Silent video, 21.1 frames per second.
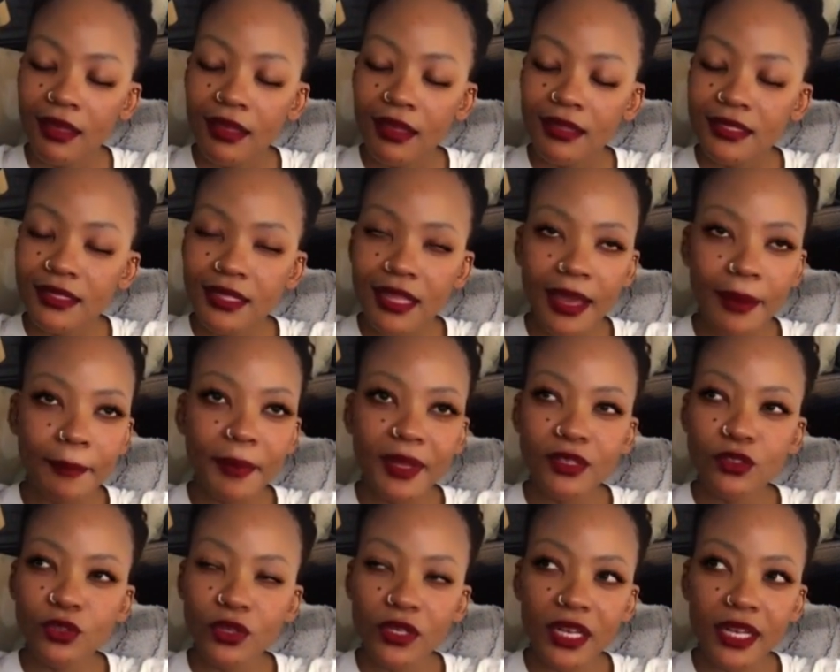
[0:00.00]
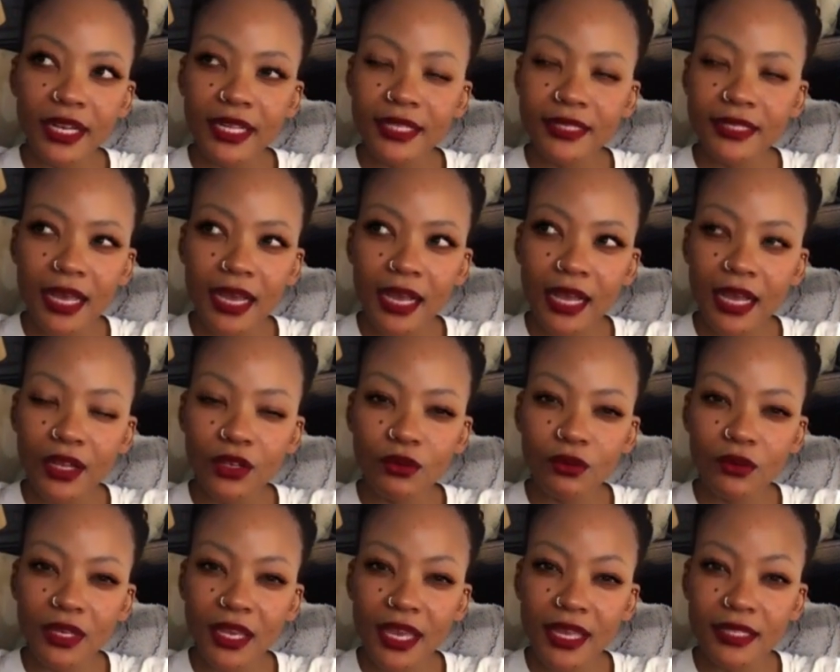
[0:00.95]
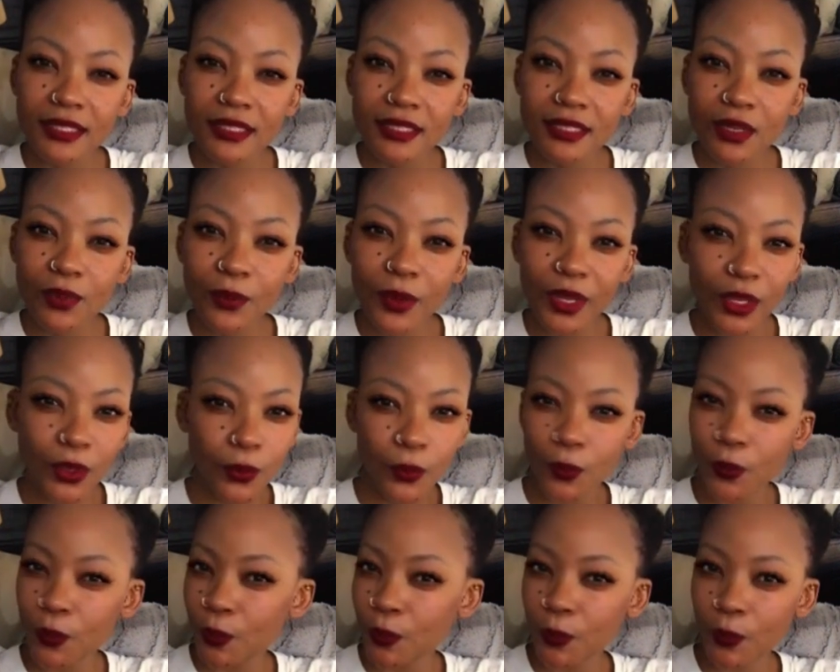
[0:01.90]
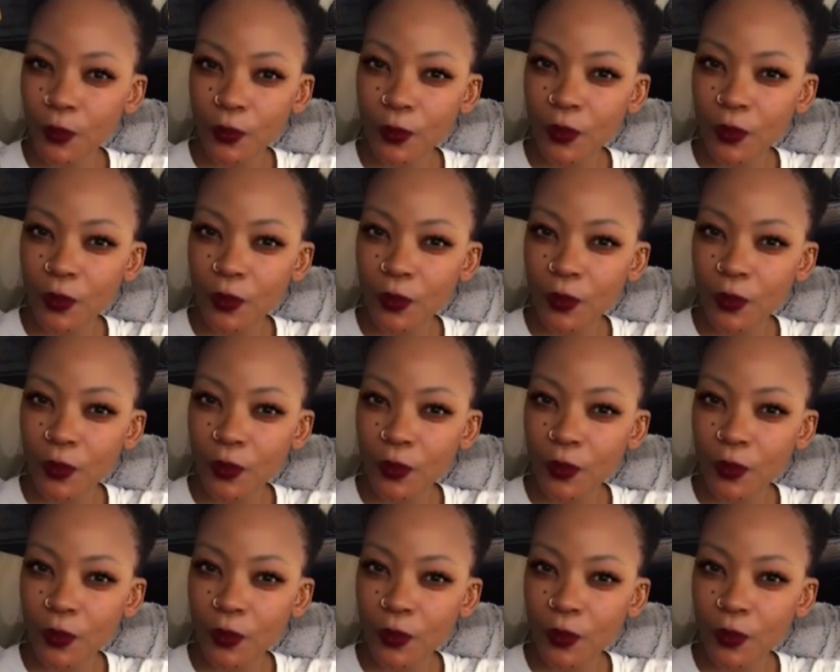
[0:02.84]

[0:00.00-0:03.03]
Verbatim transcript: Snack batong nilizanka New Year's. Were you